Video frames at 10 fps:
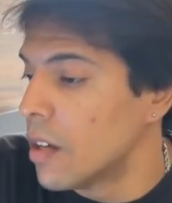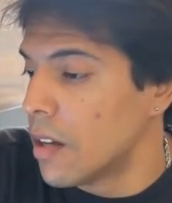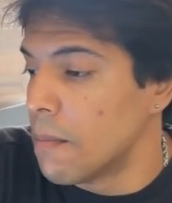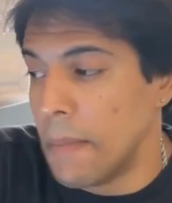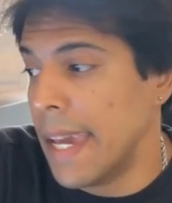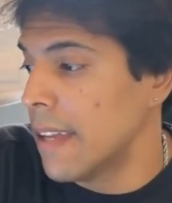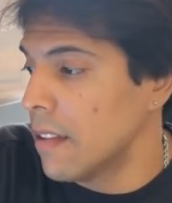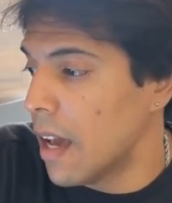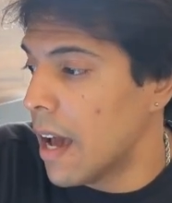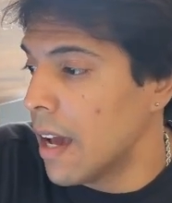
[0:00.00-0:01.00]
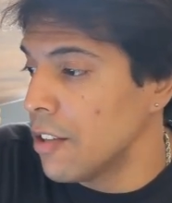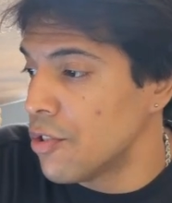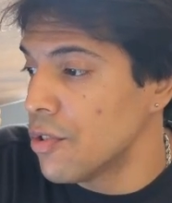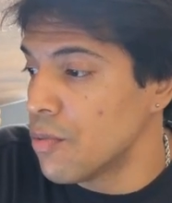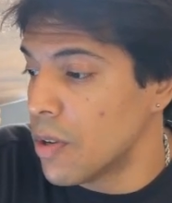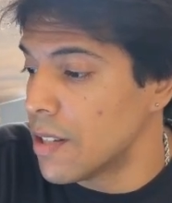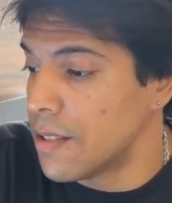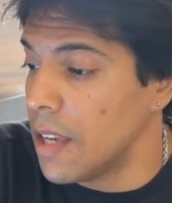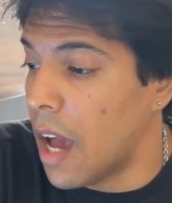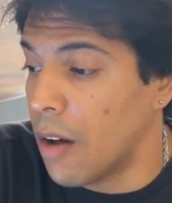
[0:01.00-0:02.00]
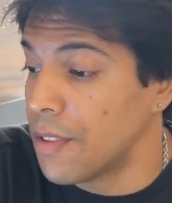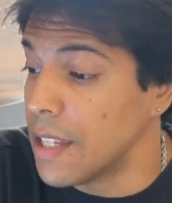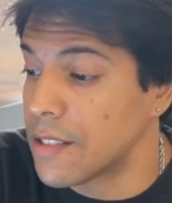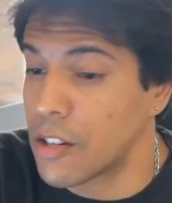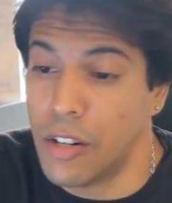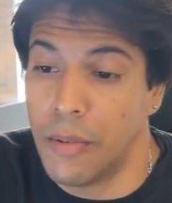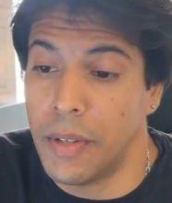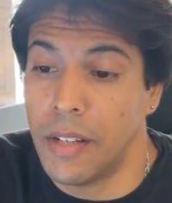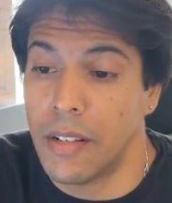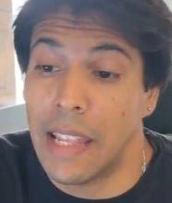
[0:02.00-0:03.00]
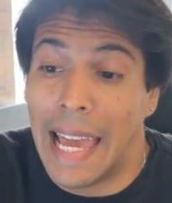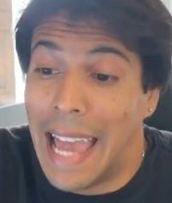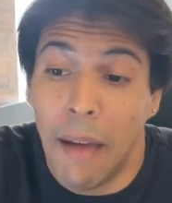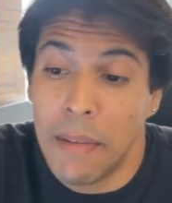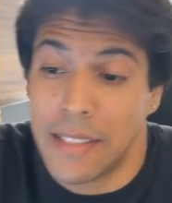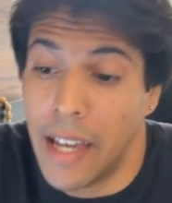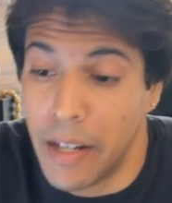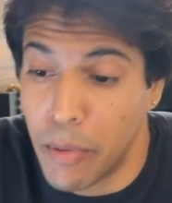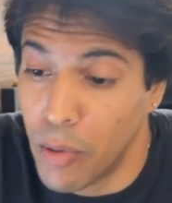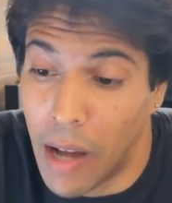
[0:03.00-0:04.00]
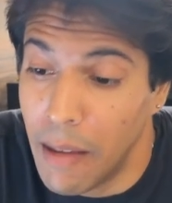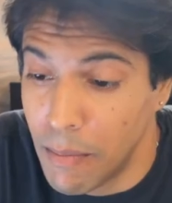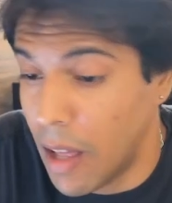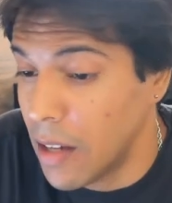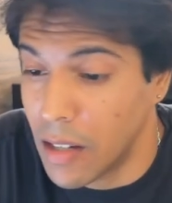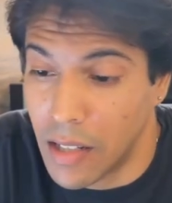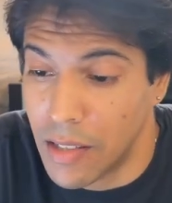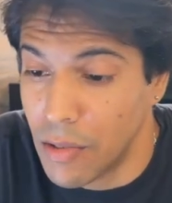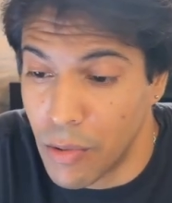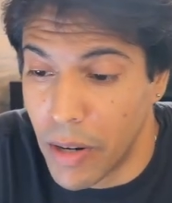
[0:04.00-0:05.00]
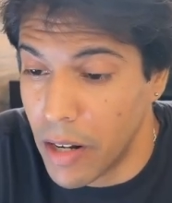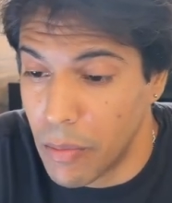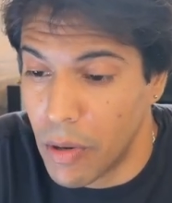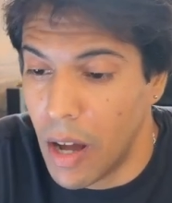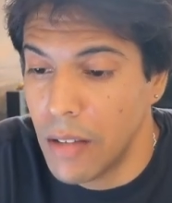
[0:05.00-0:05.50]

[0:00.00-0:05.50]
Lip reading: man, I just want to see how things are gonna be. Like, I'm excited, bro. I'm gonna tell you right now, bro. I'm